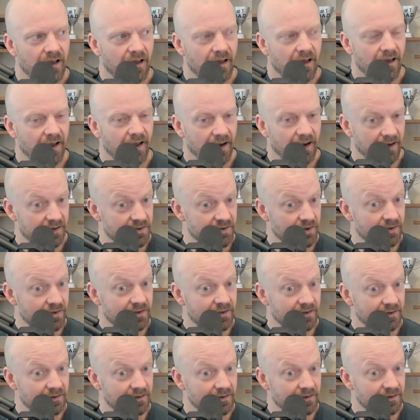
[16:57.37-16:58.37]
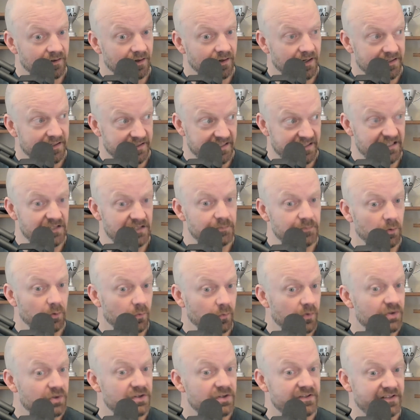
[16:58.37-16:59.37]
And I took a teaspoon,
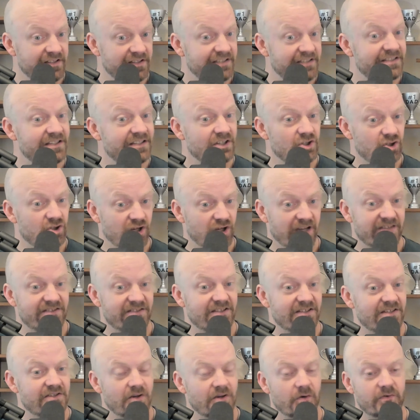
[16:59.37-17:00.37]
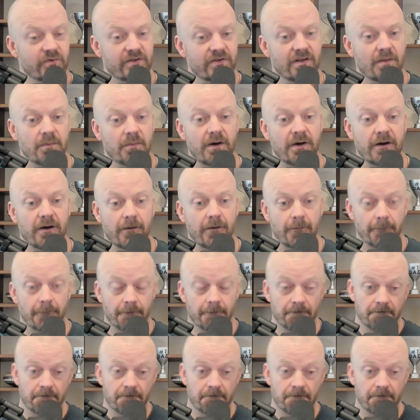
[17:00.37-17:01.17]
which is the suggested dose on the bottle.